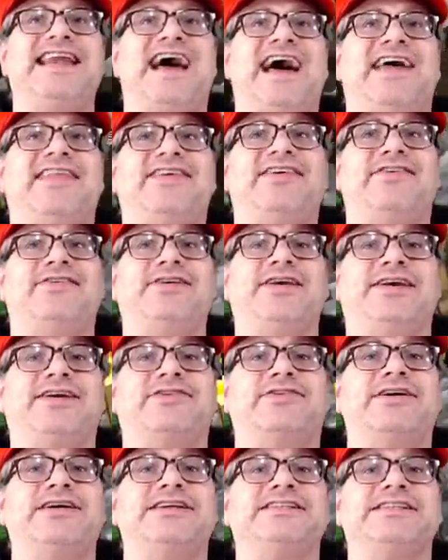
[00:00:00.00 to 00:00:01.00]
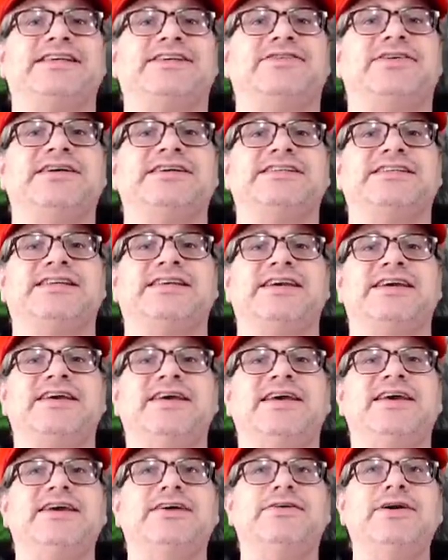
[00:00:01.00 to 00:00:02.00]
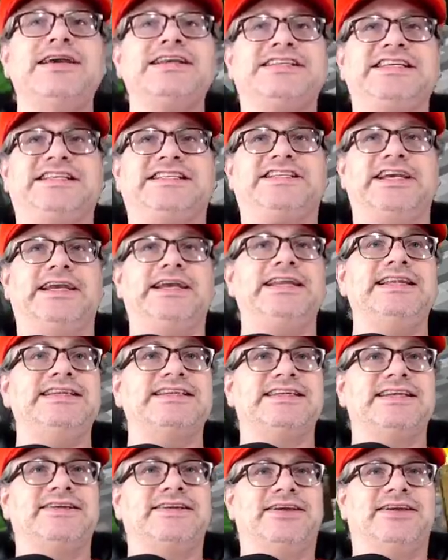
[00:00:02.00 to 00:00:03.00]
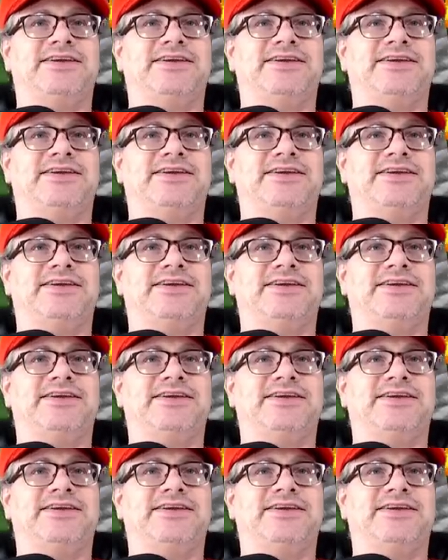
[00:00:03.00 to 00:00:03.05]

get out of there, you crazy, crazy, crazy chickens.